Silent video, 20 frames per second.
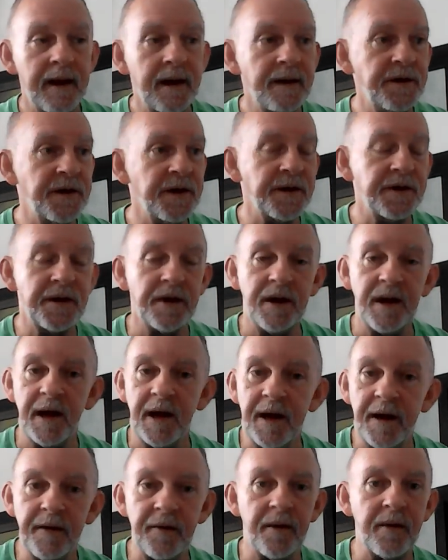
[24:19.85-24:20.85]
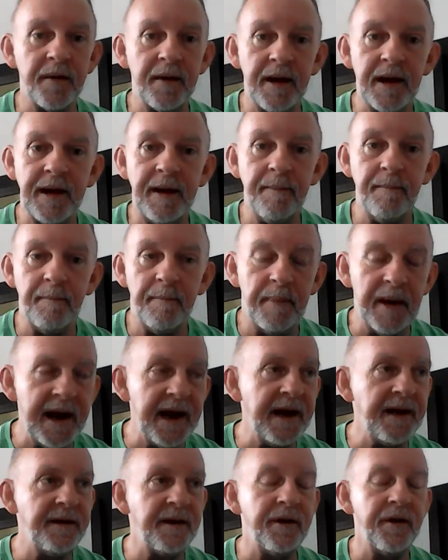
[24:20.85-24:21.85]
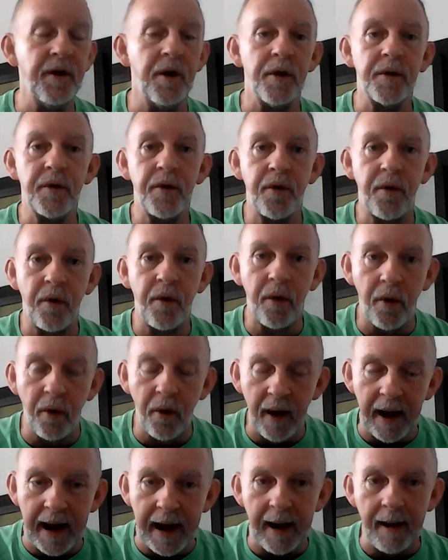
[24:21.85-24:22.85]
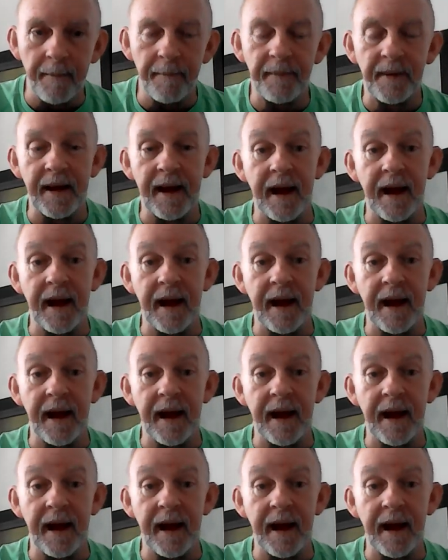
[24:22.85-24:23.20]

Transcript: just literally beat the crap